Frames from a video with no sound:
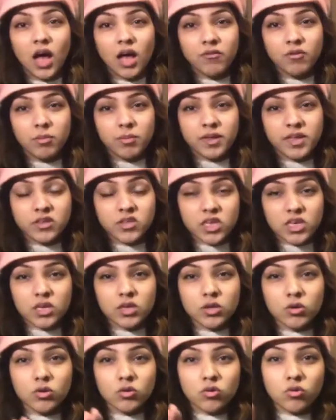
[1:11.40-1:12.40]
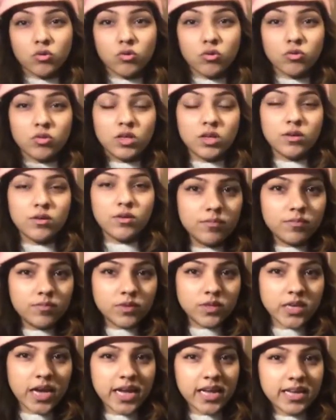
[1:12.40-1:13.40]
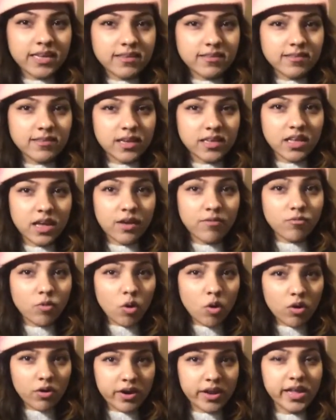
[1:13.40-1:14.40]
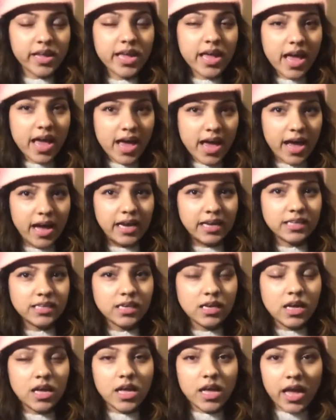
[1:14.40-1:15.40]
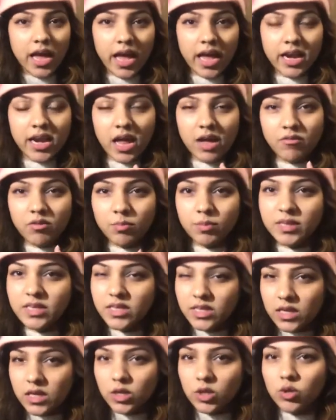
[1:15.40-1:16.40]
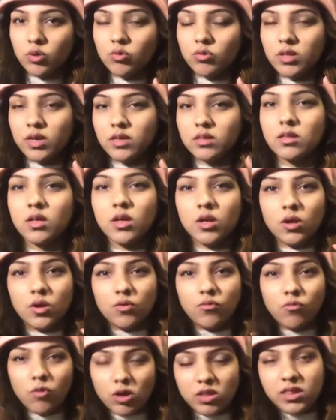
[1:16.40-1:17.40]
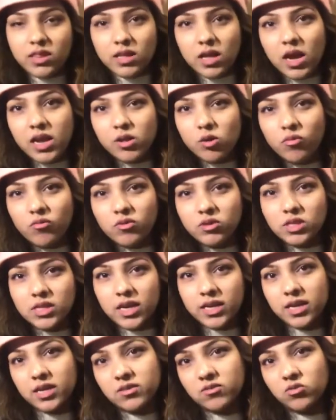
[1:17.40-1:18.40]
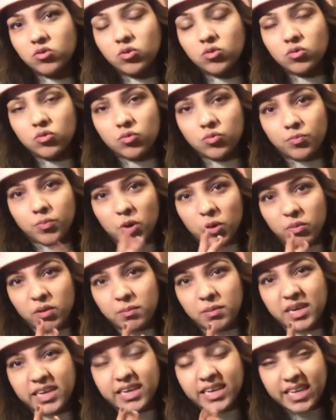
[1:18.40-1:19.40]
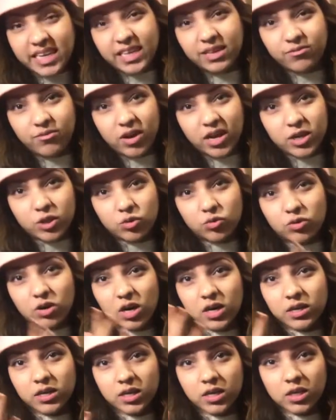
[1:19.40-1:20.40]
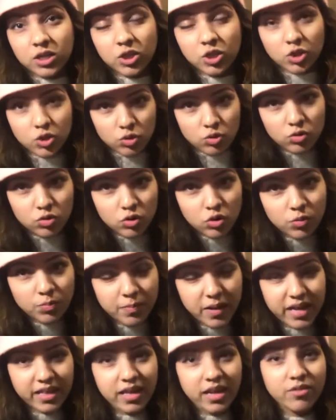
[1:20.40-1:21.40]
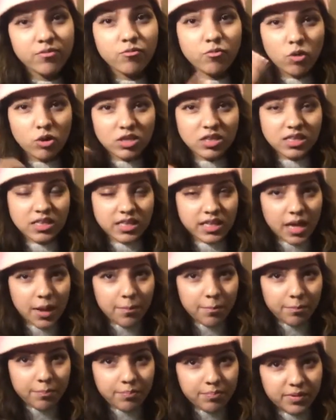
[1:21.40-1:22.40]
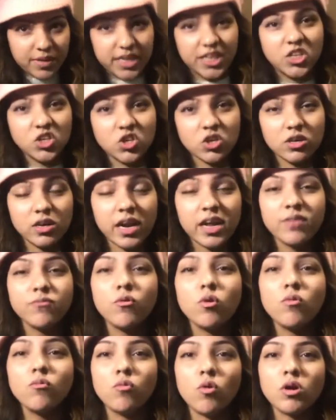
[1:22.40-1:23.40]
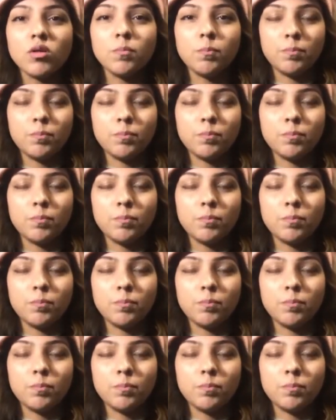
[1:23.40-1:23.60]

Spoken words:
I will be taking you through the jackets that I've already had and I will be telling you that what kind of a jackets you probably need while you are in Europe and at what temperature and for what